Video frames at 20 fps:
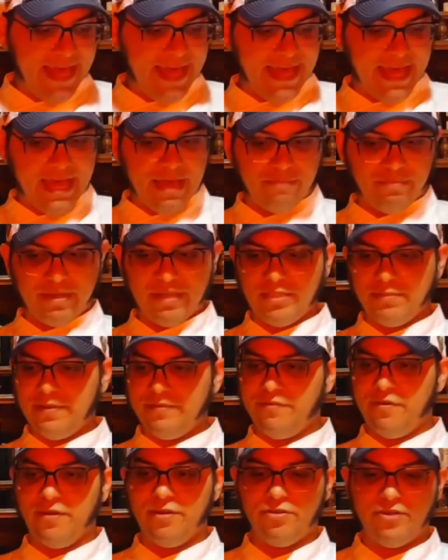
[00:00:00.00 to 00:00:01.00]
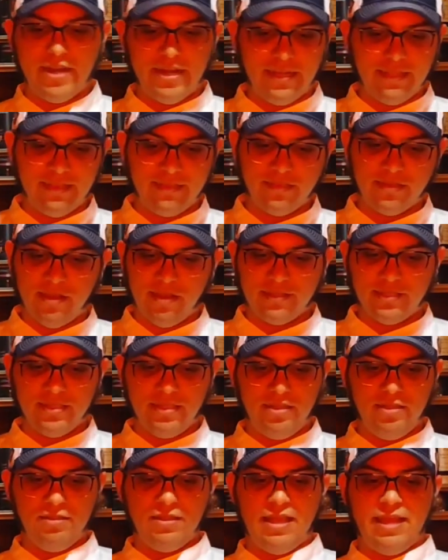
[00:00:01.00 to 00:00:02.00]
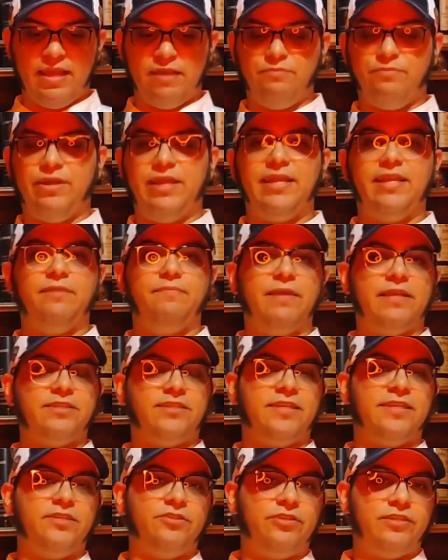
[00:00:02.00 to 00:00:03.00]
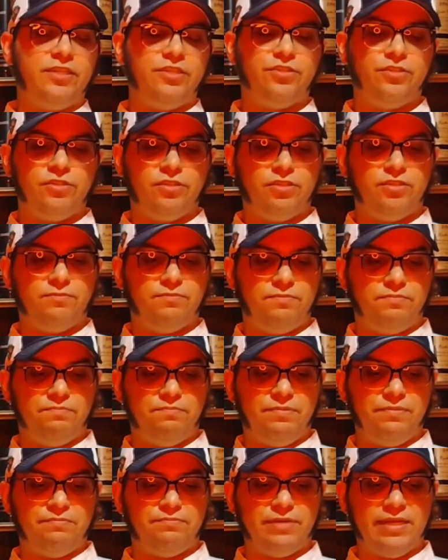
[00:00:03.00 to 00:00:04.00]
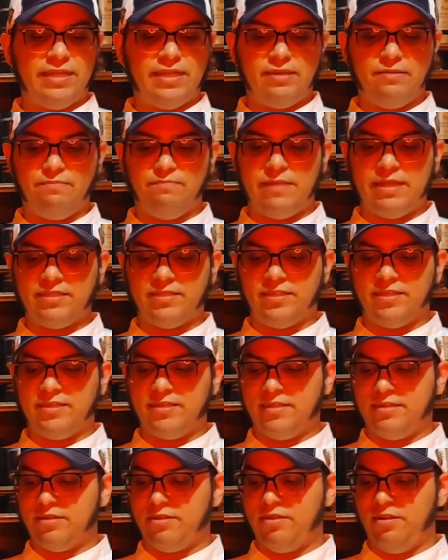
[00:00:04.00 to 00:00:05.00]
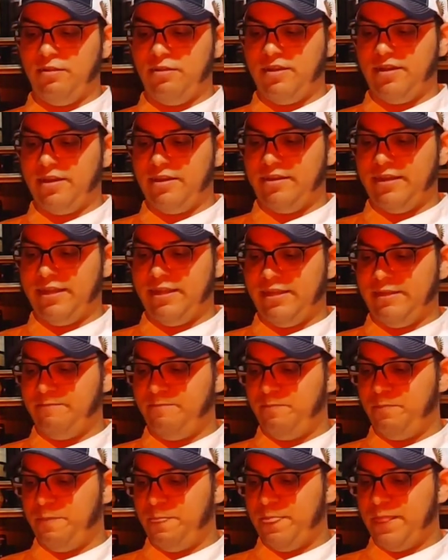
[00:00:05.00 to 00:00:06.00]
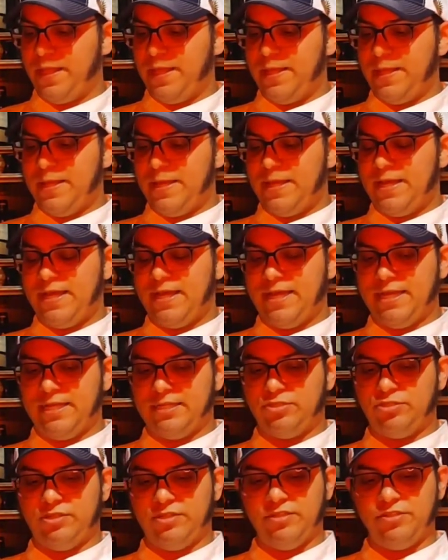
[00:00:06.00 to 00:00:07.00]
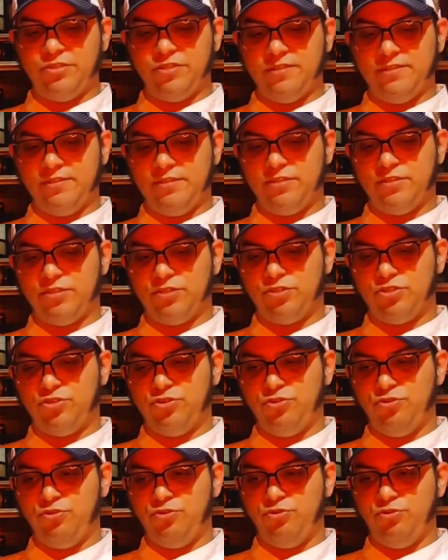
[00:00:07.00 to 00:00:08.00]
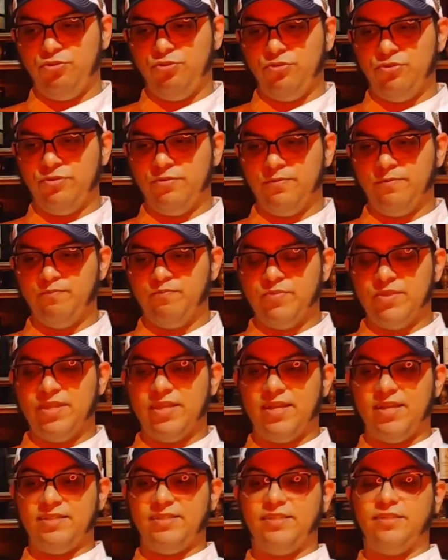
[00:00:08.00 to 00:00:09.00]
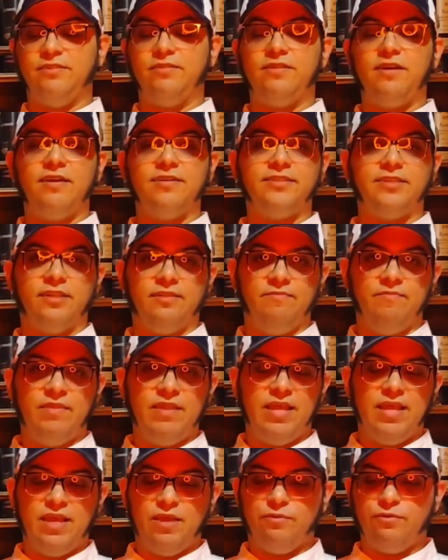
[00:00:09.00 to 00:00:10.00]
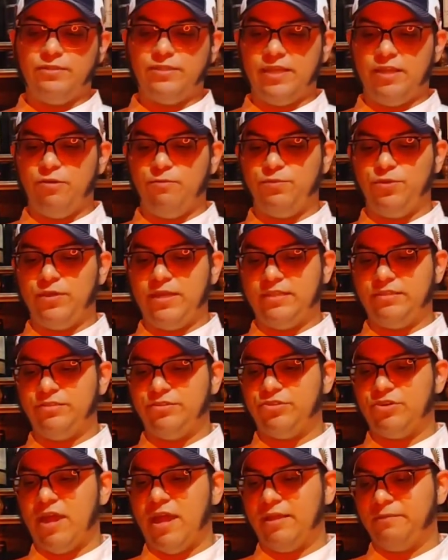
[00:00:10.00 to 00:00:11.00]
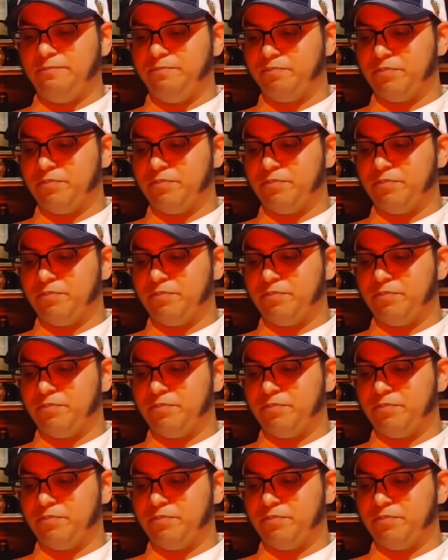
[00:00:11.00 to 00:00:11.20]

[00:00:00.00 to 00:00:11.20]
But it's been fun creating this cocktail and bringing Mexican traditions, bringing Mexican culinary traditions to a single cocktail, which I hope you get to try.